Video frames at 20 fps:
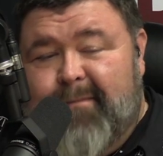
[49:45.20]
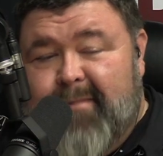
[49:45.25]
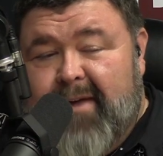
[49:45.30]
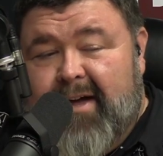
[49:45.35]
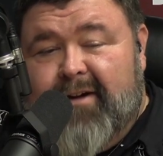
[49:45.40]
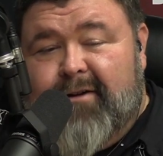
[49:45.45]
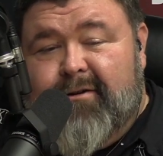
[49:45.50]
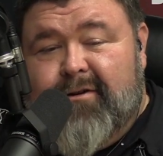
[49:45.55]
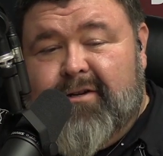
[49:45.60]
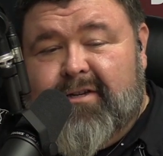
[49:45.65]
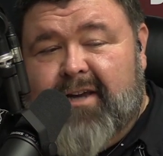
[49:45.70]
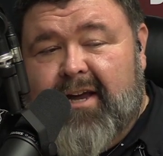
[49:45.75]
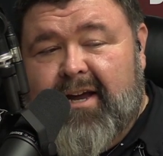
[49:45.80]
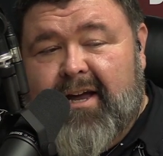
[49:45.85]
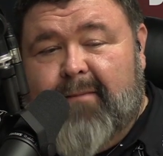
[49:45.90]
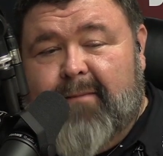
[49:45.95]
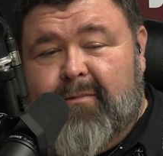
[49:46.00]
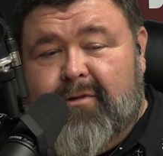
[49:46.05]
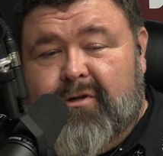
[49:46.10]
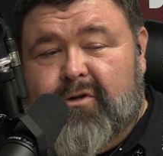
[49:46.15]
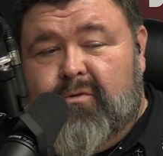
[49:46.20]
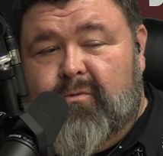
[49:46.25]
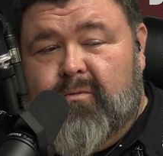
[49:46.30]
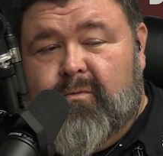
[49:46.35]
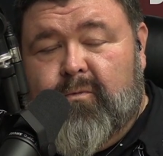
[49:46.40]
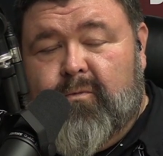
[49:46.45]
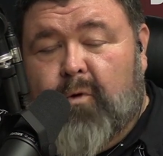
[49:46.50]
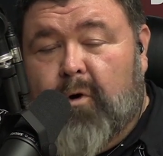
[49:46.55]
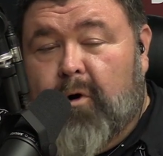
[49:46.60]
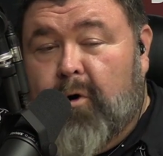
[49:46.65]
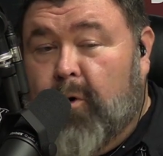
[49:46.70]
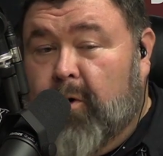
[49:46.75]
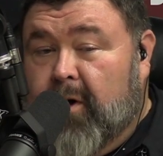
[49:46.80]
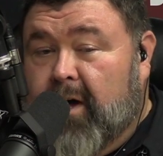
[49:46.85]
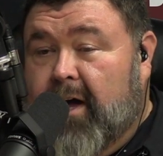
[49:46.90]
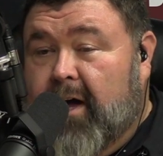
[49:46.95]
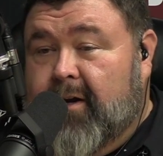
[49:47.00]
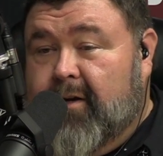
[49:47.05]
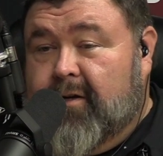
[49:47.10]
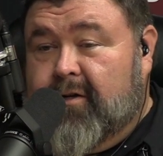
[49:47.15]
I'm not going to say I'm a squirrel
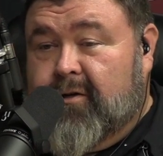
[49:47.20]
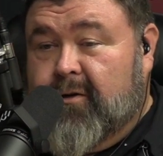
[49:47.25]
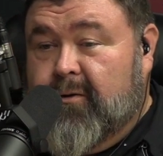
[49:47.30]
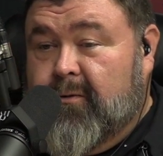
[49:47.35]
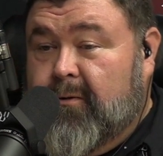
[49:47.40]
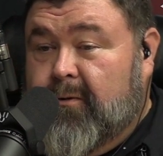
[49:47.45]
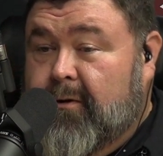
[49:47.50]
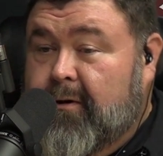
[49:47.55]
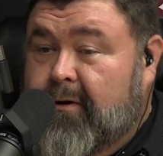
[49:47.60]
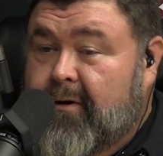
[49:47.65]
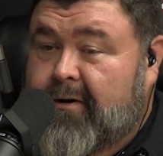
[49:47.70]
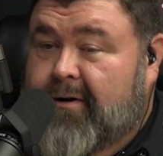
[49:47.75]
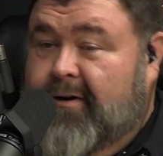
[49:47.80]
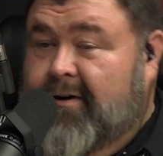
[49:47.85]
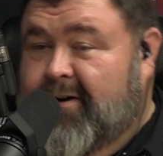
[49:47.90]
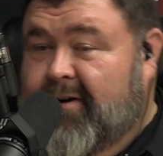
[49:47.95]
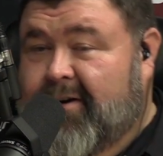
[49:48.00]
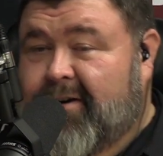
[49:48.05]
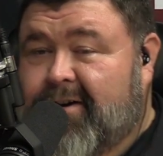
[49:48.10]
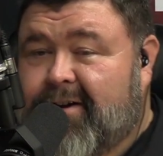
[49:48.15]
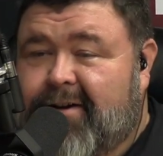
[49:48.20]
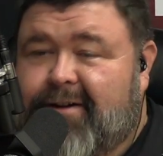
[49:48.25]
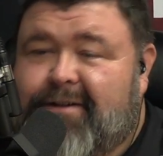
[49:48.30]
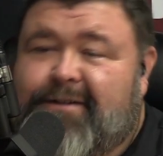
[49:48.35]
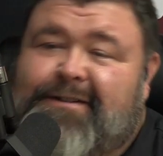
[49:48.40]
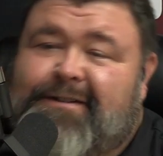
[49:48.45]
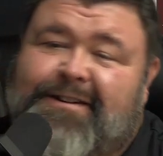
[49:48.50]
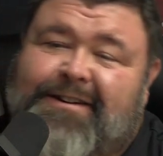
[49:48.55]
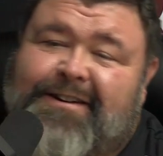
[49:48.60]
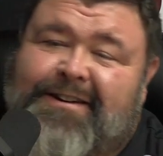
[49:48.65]
connoisseur, you know,